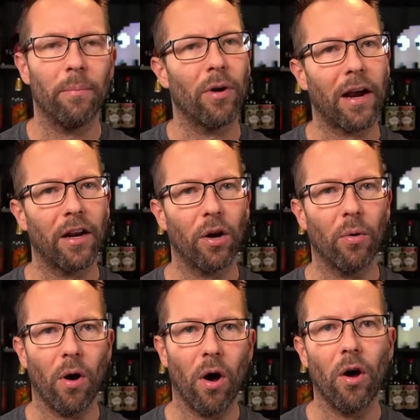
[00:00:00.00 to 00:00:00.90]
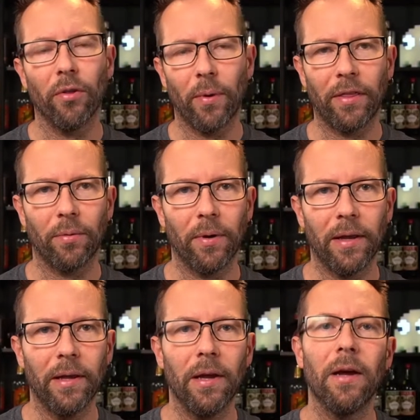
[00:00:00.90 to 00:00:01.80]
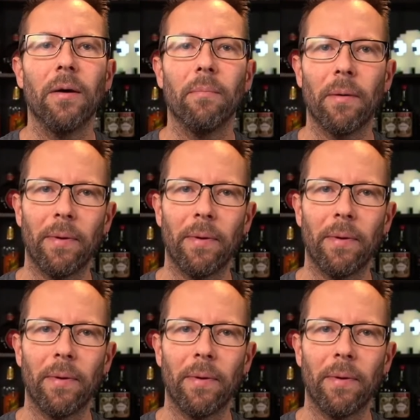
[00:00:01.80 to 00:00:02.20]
We're not going to go all the way through it, but